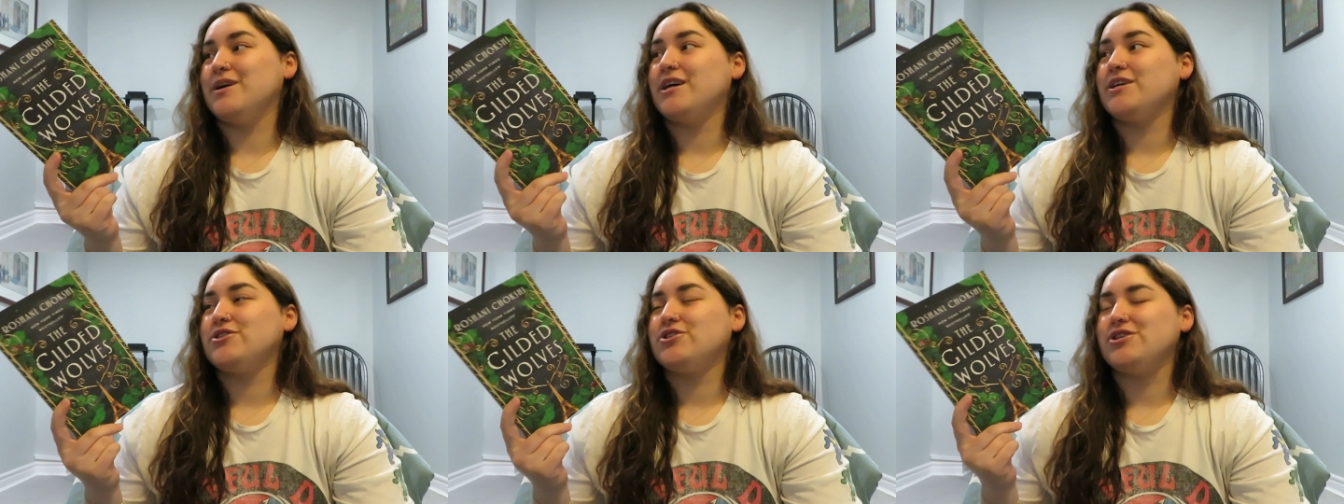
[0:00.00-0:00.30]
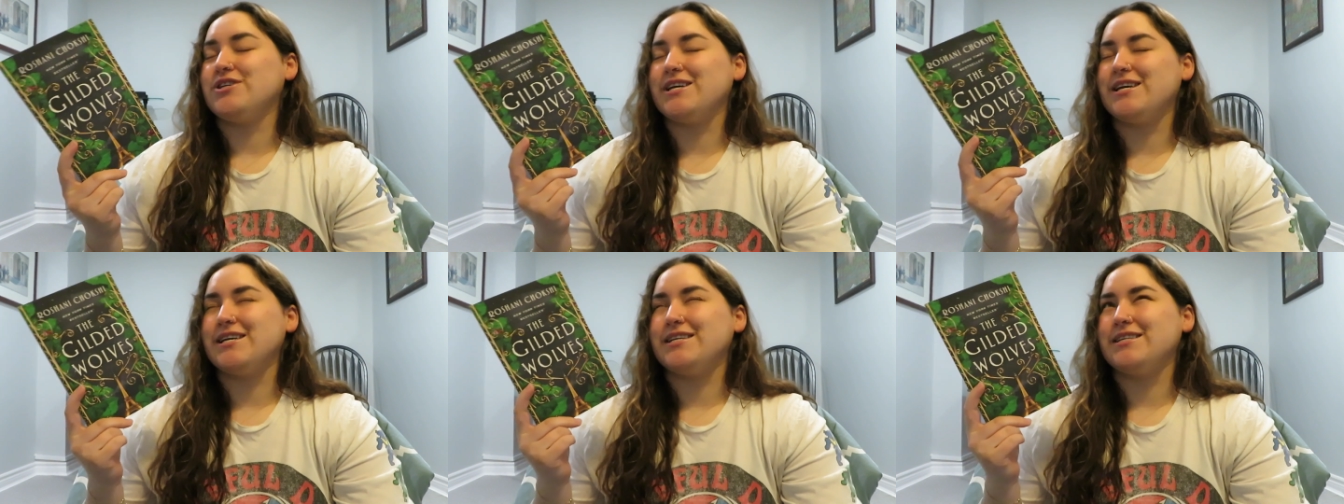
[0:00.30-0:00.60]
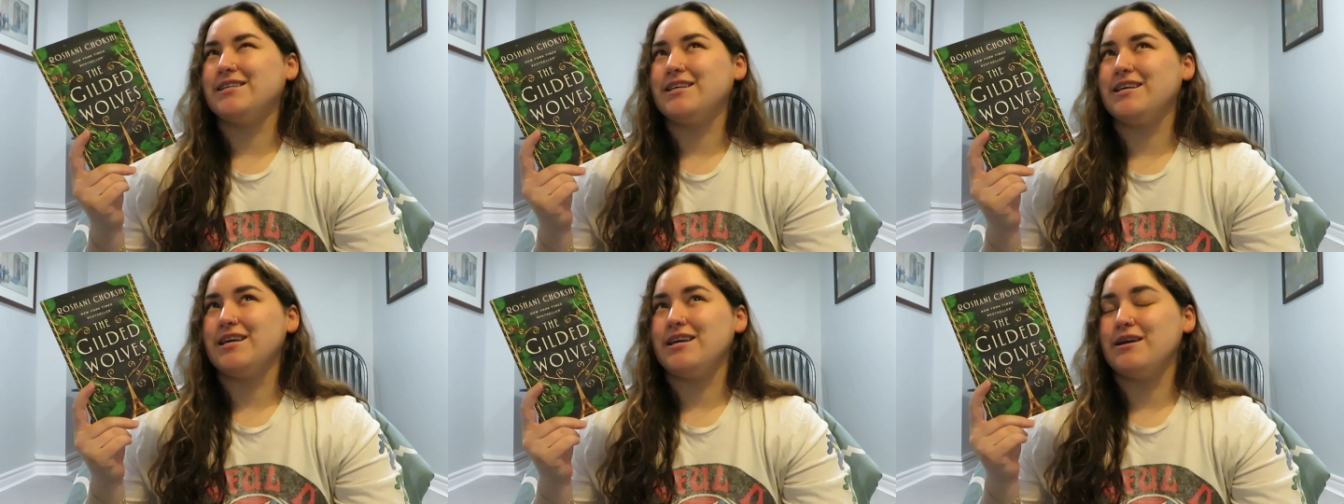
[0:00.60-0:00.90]
She
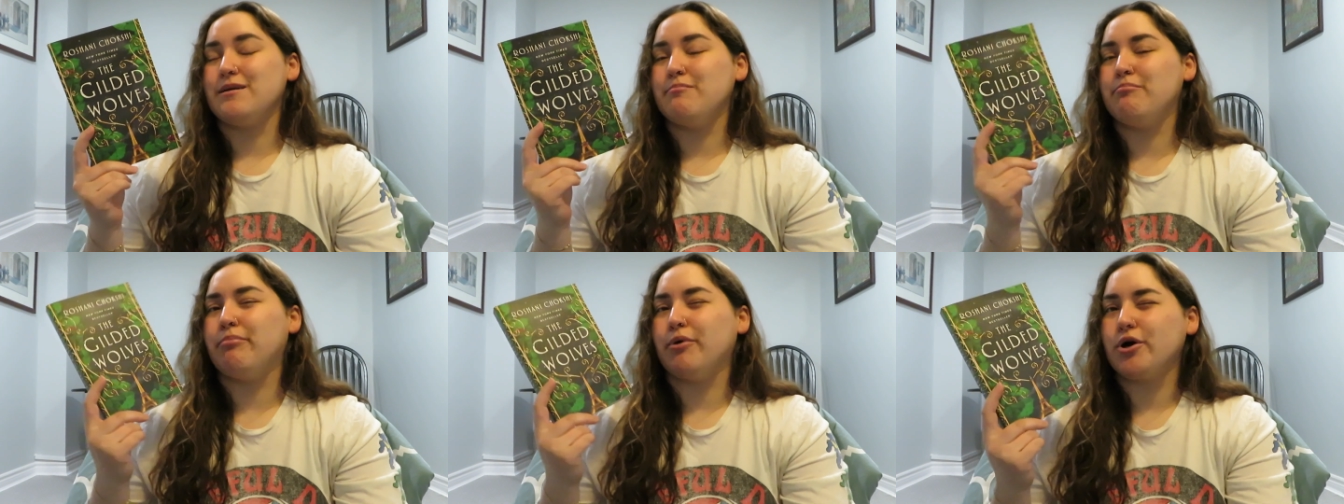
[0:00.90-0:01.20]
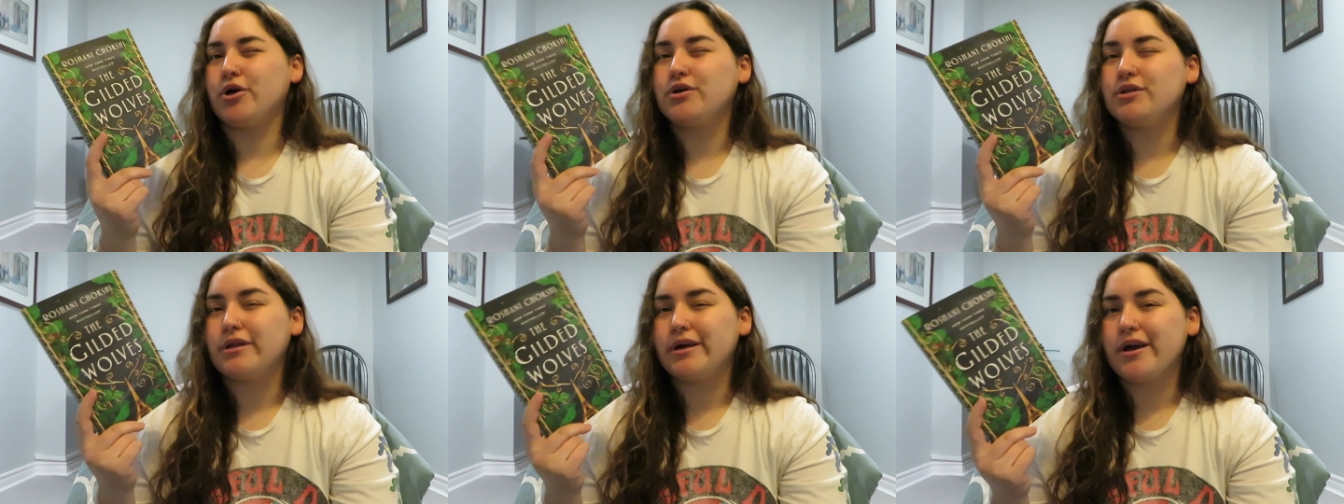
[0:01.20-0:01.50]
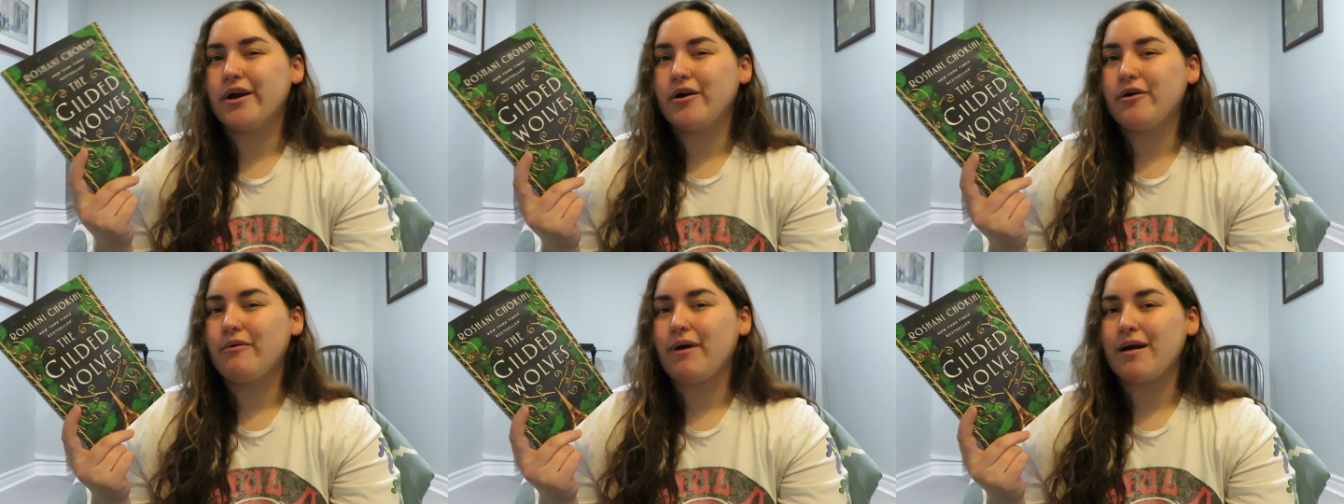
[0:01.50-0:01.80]
is the Book
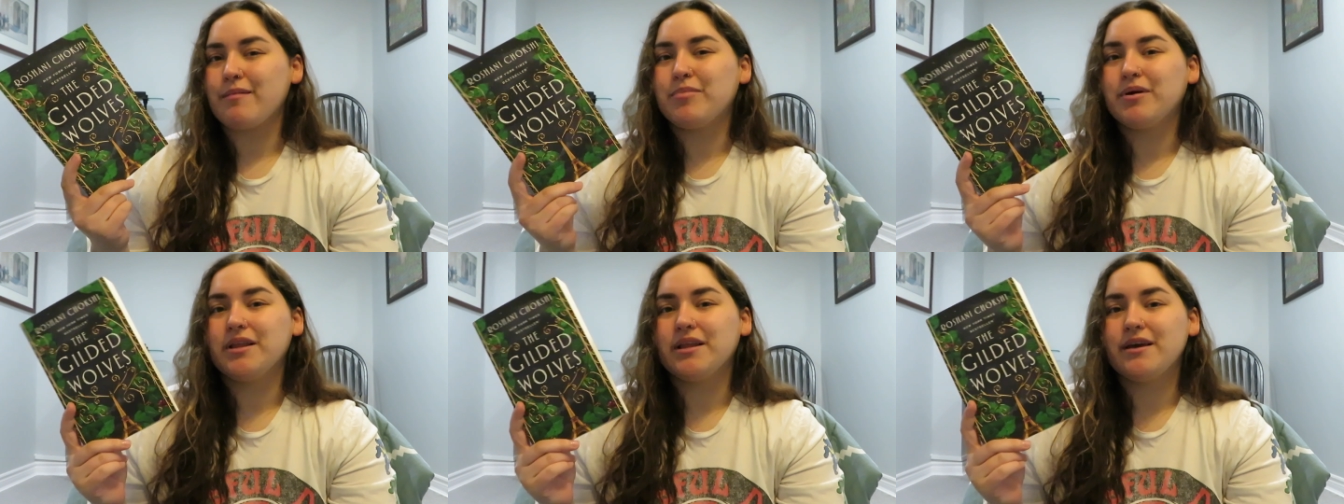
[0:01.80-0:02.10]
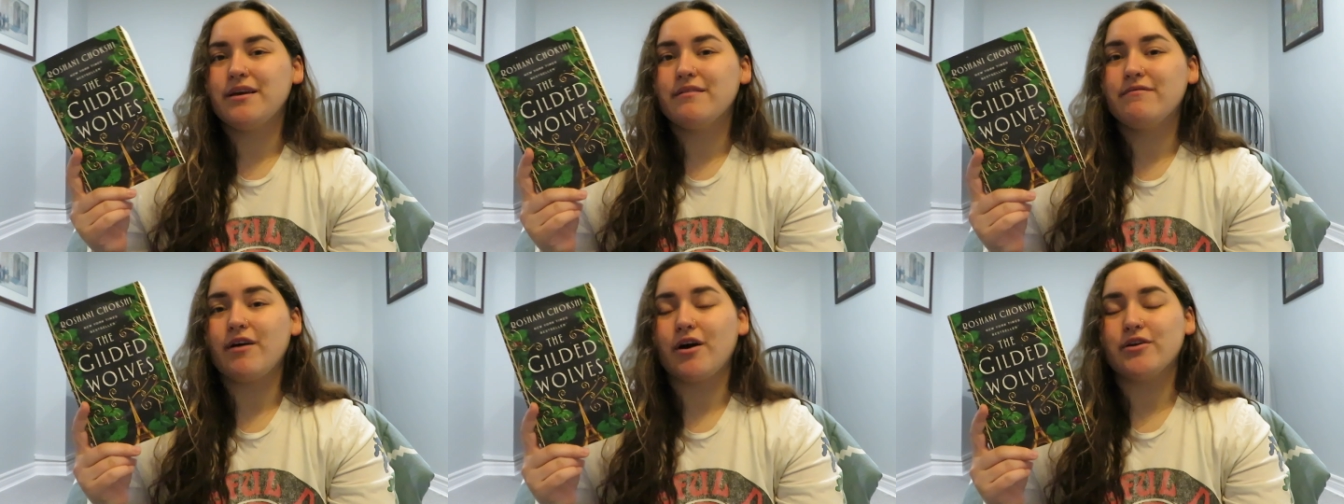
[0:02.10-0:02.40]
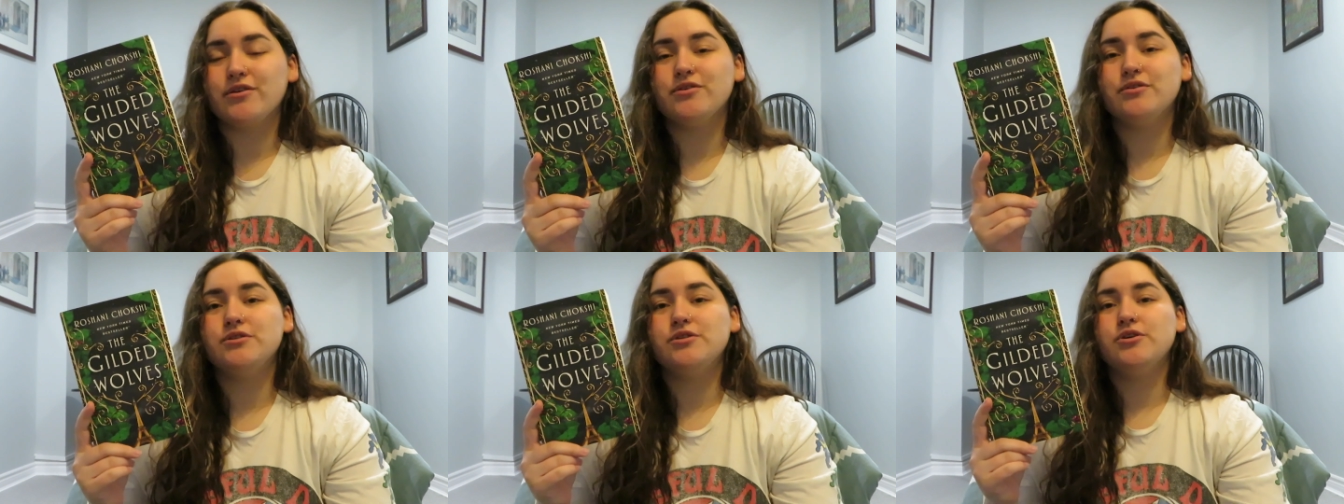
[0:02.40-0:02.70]
Leo, I believe,
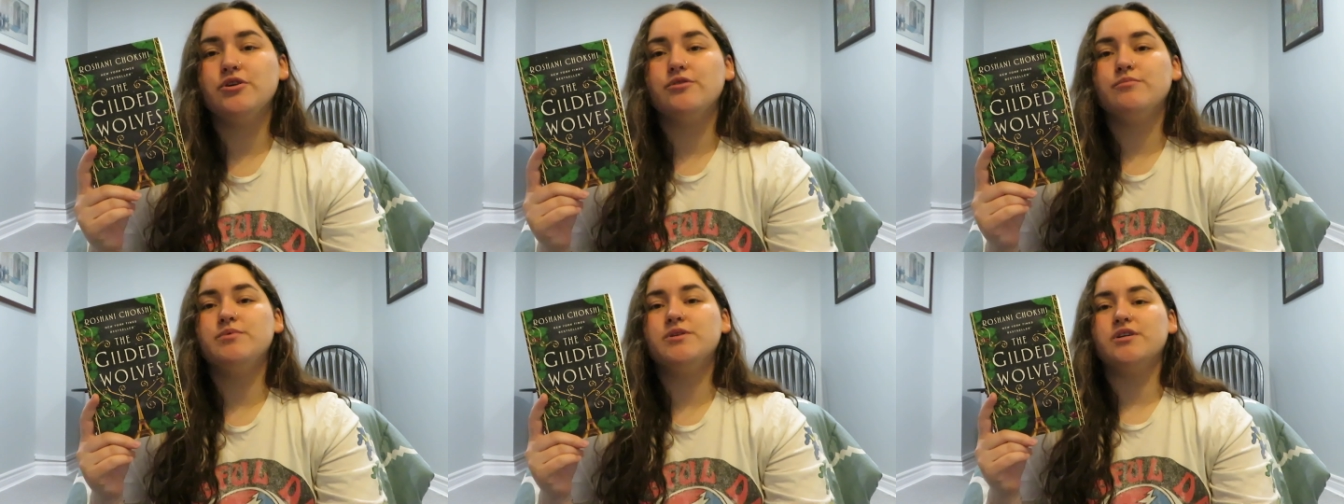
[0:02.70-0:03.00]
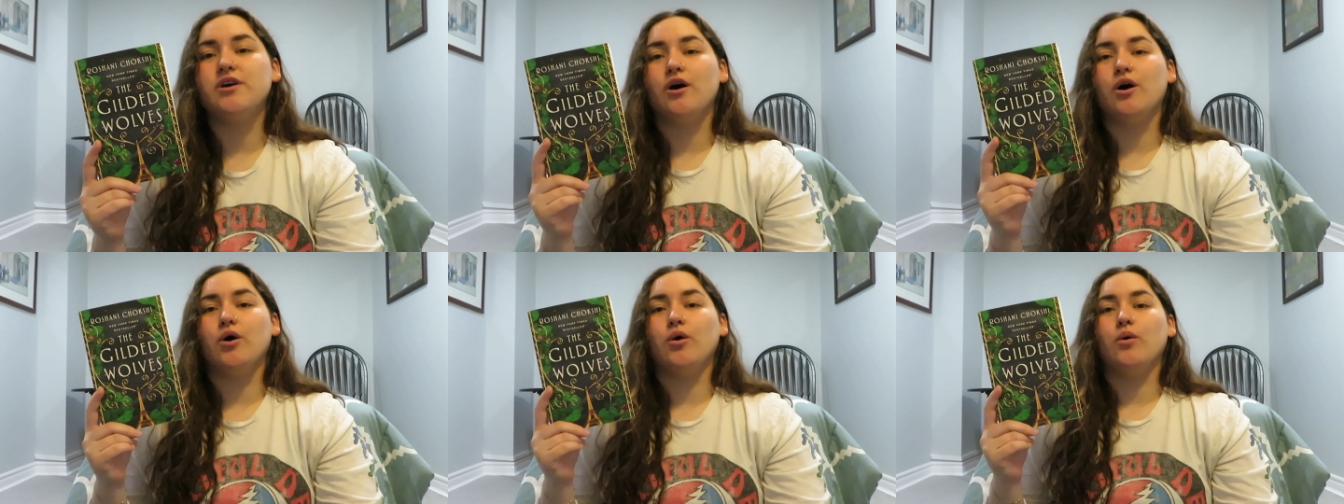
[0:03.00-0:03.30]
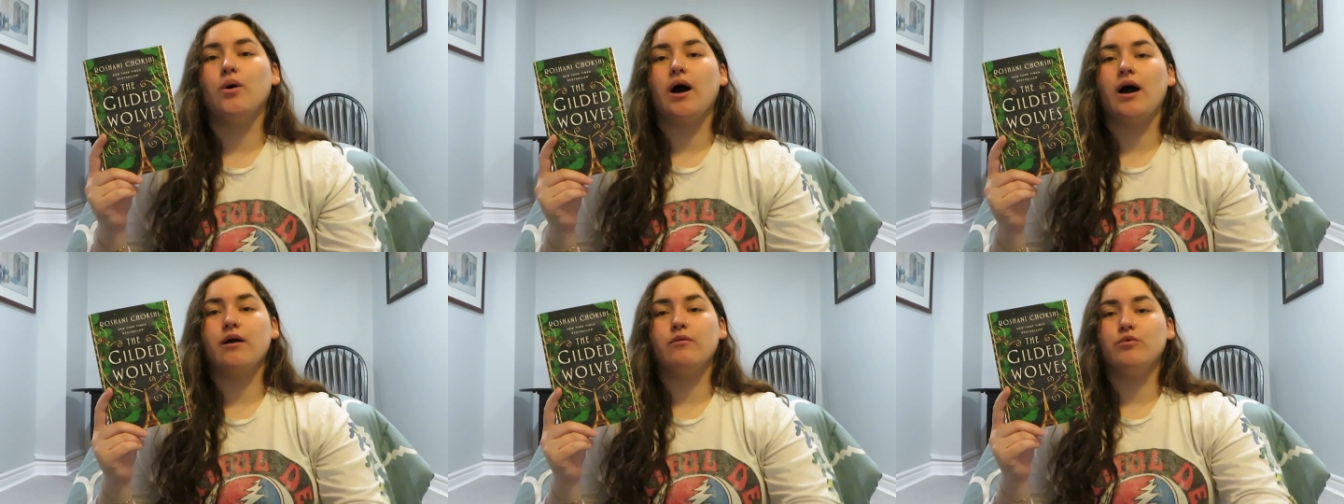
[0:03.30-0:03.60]
on YouTube,
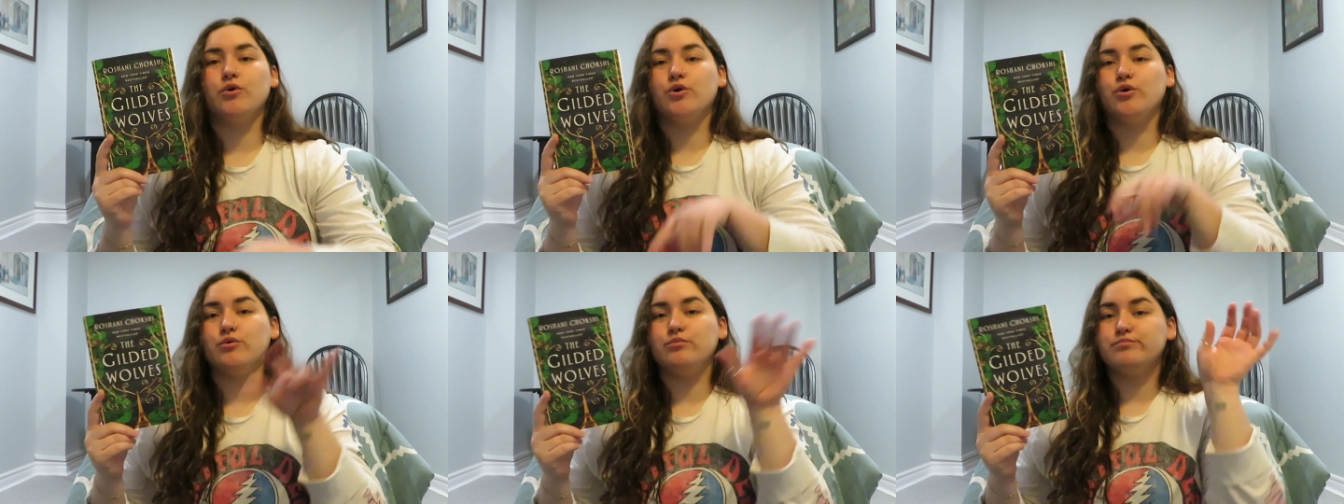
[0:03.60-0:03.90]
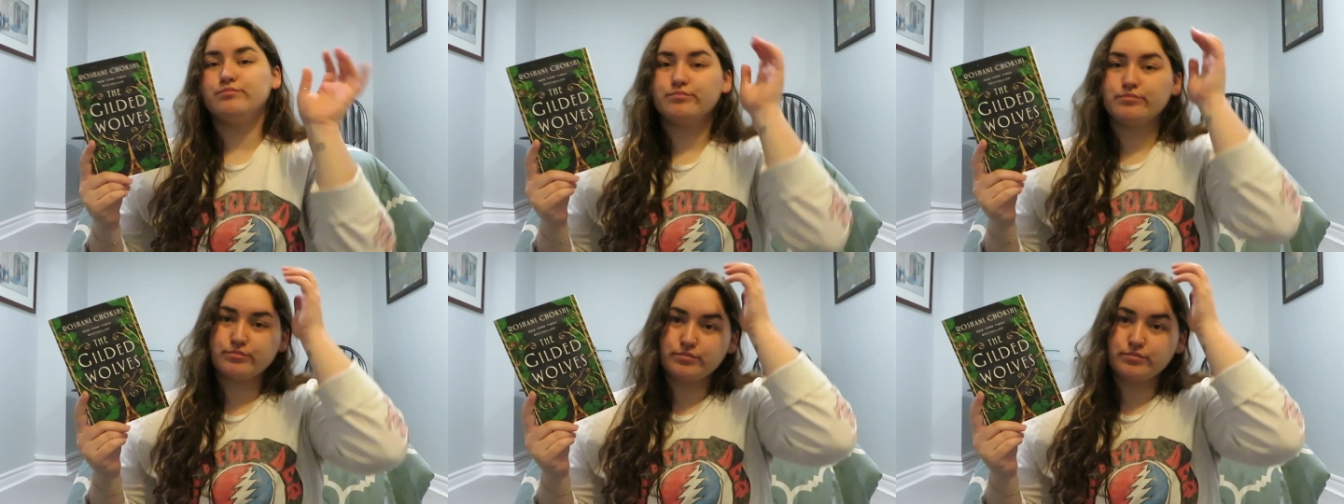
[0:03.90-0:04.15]
so I will